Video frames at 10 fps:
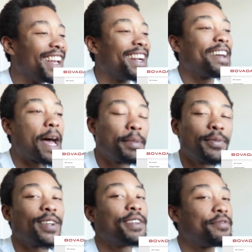I'm happy
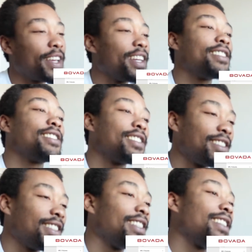for your fans.
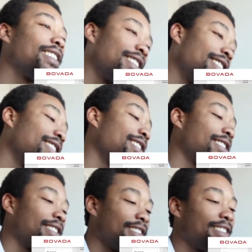
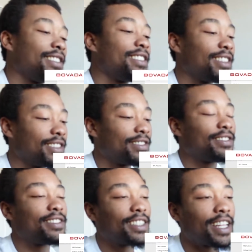Because,
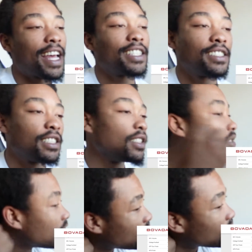last year
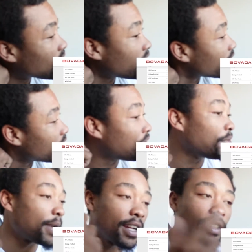you thought you were going to
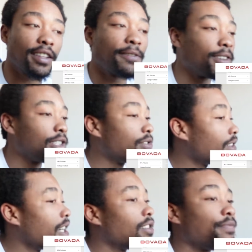do better than the first
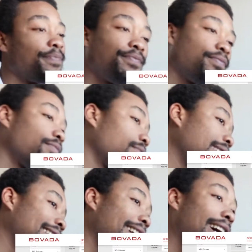round.
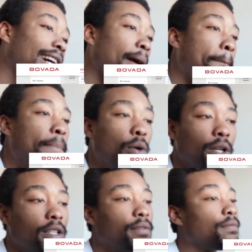Got
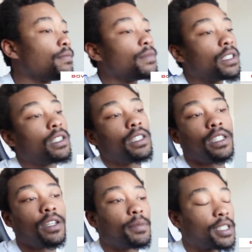booted.
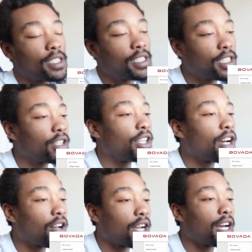But this year
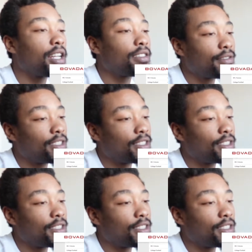y'all got